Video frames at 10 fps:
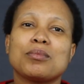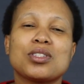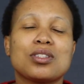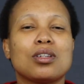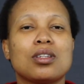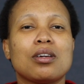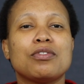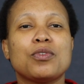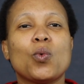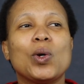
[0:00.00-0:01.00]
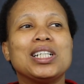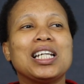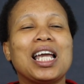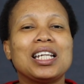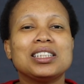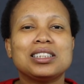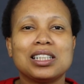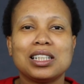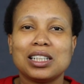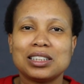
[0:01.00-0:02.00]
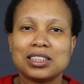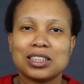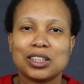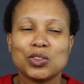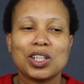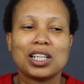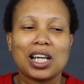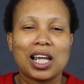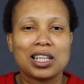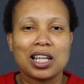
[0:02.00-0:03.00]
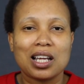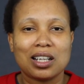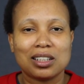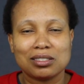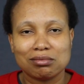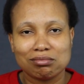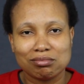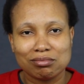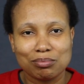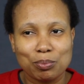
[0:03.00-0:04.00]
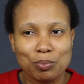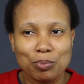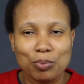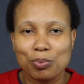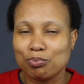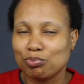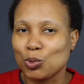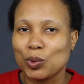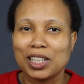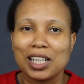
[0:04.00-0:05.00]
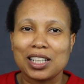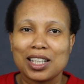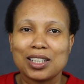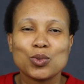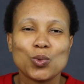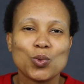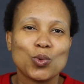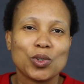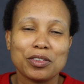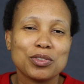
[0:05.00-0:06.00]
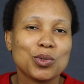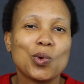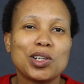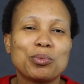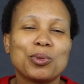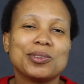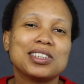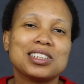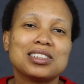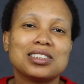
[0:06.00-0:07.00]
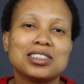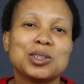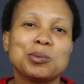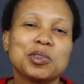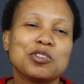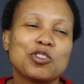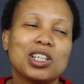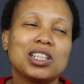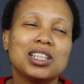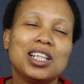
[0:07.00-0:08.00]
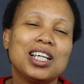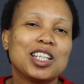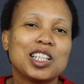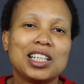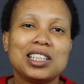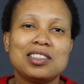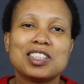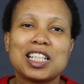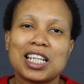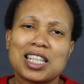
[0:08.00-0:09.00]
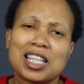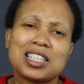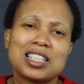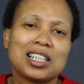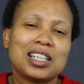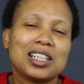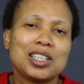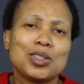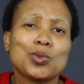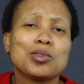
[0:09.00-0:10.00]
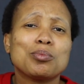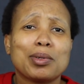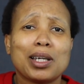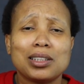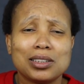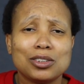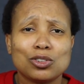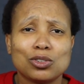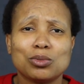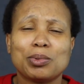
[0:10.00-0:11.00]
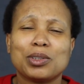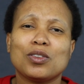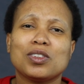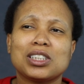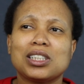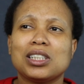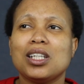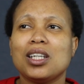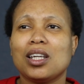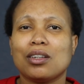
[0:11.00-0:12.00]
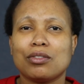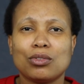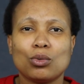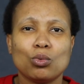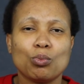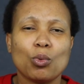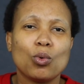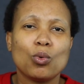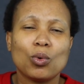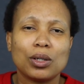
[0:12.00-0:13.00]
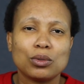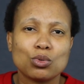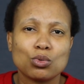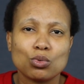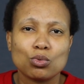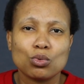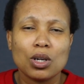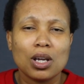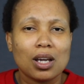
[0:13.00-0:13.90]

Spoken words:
So therefore, when editing it, you can either do it like that, or if you don't want to process it in terms of grading, you can leave it like that. It won't be an issue. But obviously, if you're more into